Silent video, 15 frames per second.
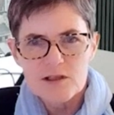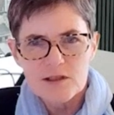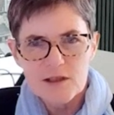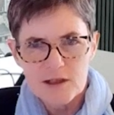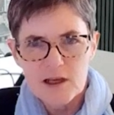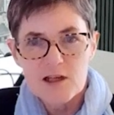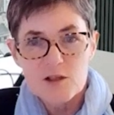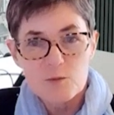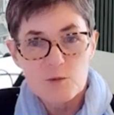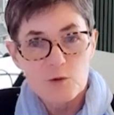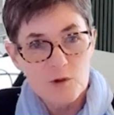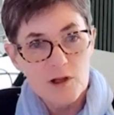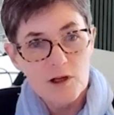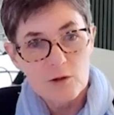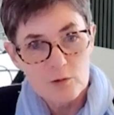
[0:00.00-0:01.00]
engagement with
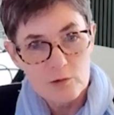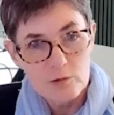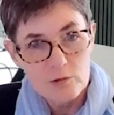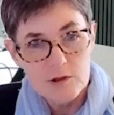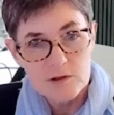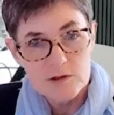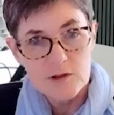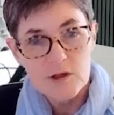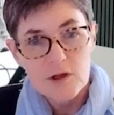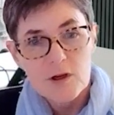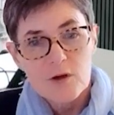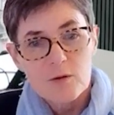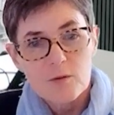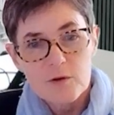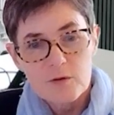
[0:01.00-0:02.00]
our audience.
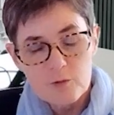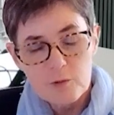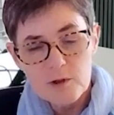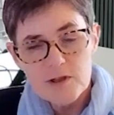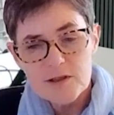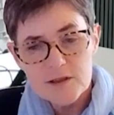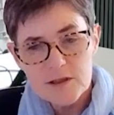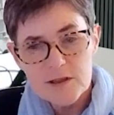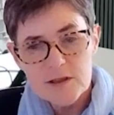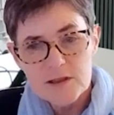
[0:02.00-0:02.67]
We've recently